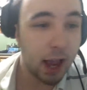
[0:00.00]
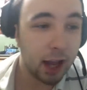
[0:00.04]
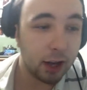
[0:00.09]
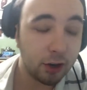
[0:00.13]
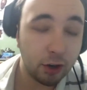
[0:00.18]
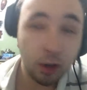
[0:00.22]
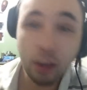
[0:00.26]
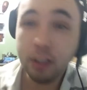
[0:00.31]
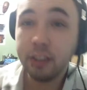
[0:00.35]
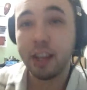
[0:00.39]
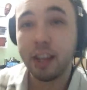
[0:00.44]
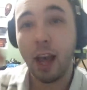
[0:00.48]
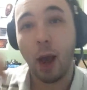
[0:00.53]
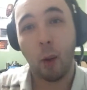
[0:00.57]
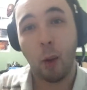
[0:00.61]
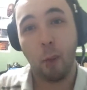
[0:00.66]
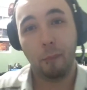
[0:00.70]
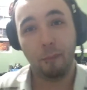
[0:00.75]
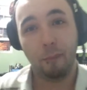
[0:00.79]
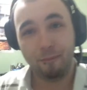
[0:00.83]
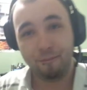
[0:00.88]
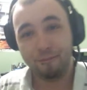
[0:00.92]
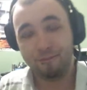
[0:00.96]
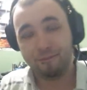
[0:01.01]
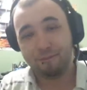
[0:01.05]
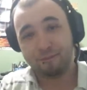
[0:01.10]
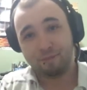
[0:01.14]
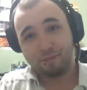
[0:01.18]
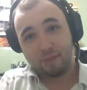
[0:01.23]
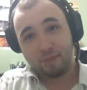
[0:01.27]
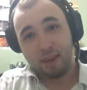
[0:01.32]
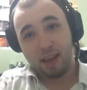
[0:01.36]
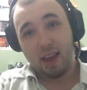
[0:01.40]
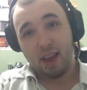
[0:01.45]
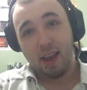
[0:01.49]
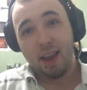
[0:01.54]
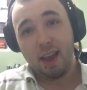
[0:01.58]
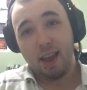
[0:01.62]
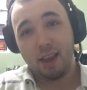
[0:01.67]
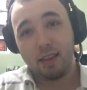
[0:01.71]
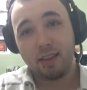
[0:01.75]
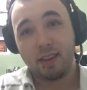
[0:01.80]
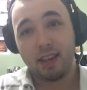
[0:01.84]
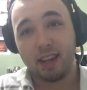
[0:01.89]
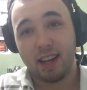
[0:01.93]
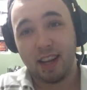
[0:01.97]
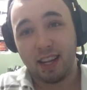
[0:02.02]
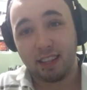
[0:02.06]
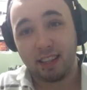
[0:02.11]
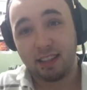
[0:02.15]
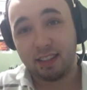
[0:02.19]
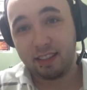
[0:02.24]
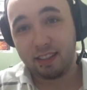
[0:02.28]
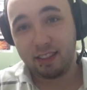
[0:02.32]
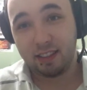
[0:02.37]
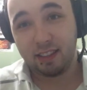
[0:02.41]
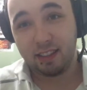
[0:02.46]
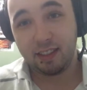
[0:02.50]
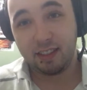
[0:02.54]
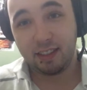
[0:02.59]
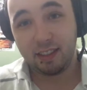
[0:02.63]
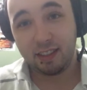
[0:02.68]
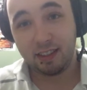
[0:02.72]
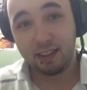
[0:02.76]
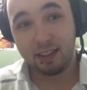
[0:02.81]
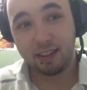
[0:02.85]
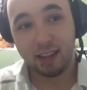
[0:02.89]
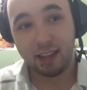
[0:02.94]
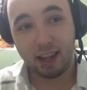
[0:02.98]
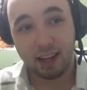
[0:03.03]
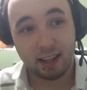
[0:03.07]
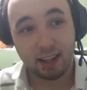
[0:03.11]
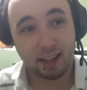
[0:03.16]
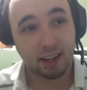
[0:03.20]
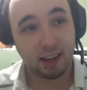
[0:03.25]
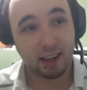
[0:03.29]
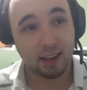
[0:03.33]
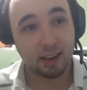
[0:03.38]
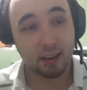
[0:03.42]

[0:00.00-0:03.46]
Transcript: Turns out that